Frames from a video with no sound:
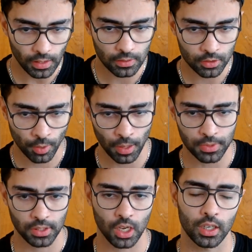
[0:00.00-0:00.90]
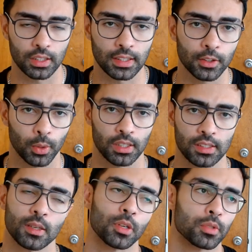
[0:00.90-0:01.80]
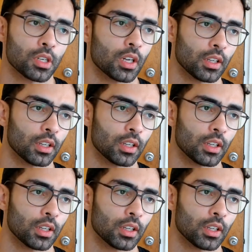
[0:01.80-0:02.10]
Sometimes they're not going to tell you what it is. Sometimes they're going to give